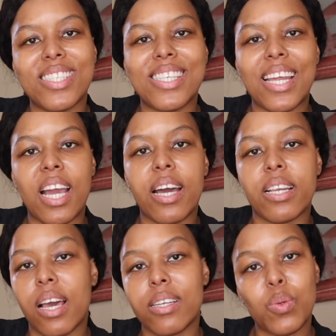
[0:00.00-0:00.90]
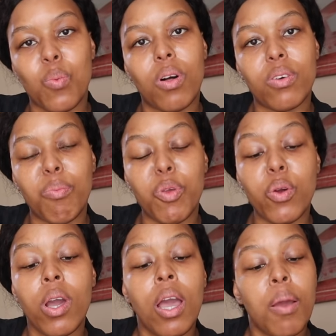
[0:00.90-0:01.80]
today, I'd like to welcome you.
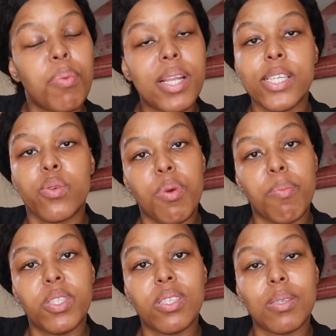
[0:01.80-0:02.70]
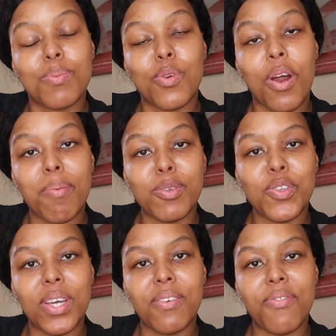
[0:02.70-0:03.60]
Please remember to subscribe and
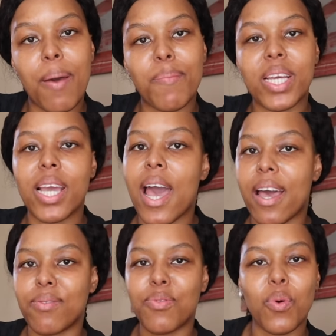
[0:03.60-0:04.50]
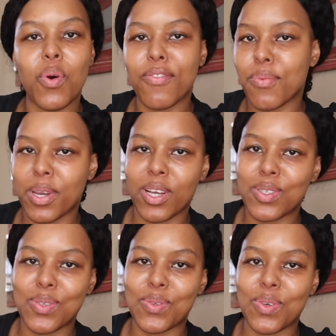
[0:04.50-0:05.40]
join the family. And for everybody
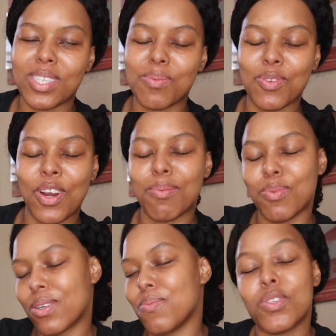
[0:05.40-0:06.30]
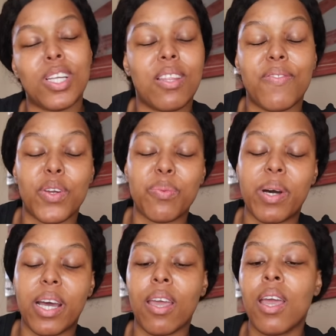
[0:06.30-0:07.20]
else who's already subscribed, welcome to another video
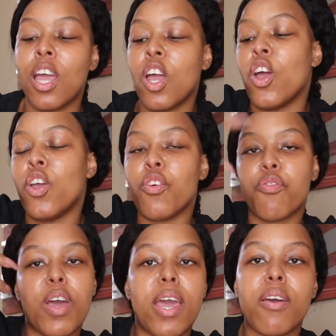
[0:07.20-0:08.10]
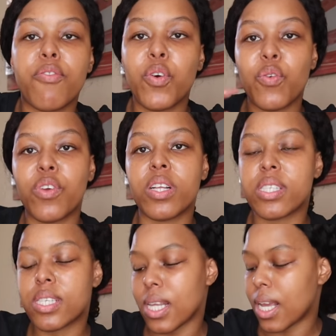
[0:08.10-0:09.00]
by your fave who feels
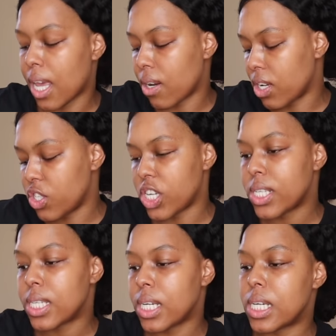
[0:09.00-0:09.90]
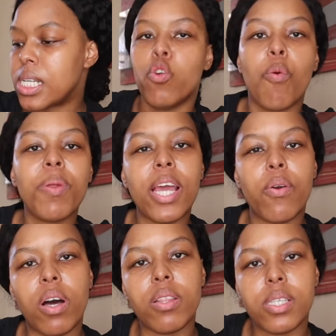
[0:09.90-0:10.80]
sick and congested. Normally
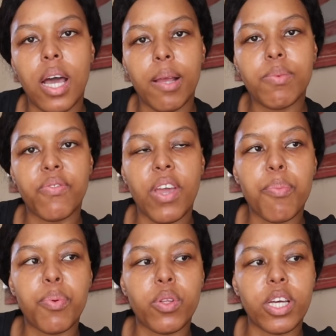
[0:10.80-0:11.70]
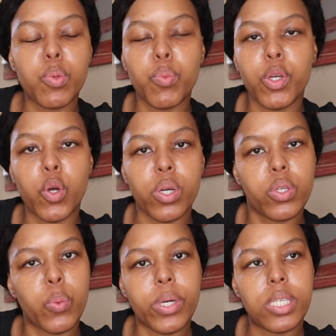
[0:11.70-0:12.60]
around the times of April, that's when we go
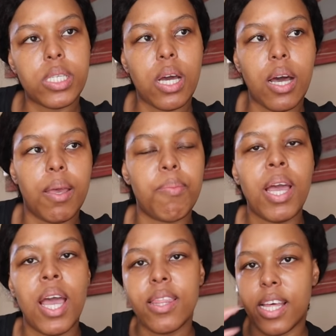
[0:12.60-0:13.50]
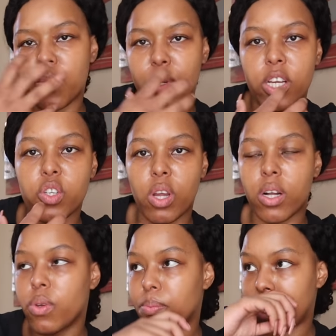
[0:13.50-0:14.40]
into winter time. That's when I
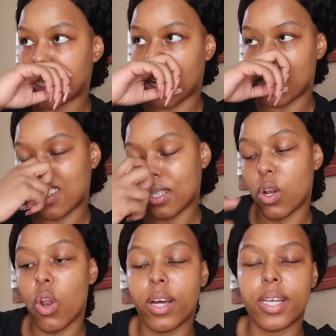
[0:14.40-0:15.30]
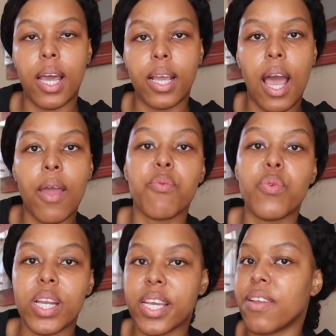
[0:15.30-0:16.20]
struggle with my sinuses a lot. Like, I
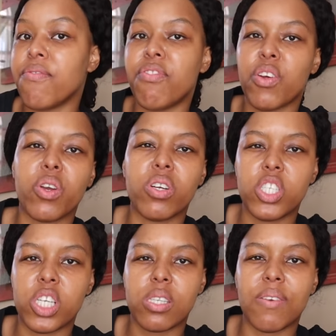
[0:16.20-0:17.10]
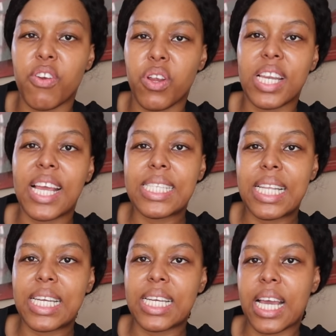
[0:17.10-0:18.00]
really get very congested, very
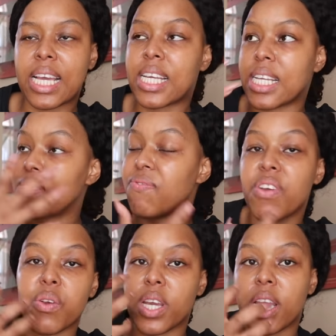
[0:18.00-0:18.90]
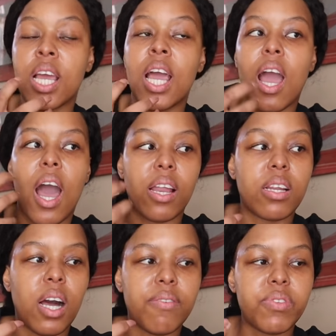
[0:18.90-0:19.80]
nasally. Like, it gets very
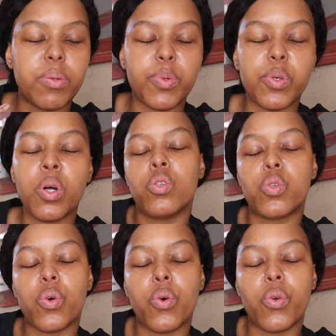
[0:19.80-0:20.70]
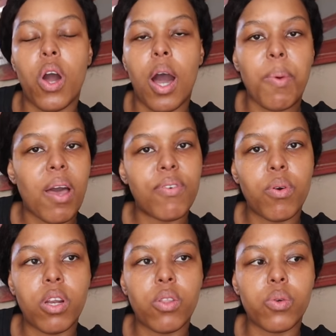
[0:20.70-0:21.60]
uncomfortable. So yeah, I'm having
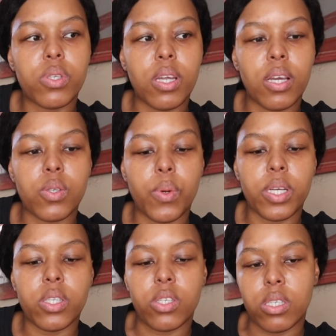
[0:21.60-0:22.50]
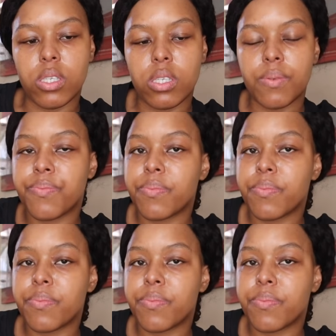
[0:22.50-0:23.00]
one of those days where it's just,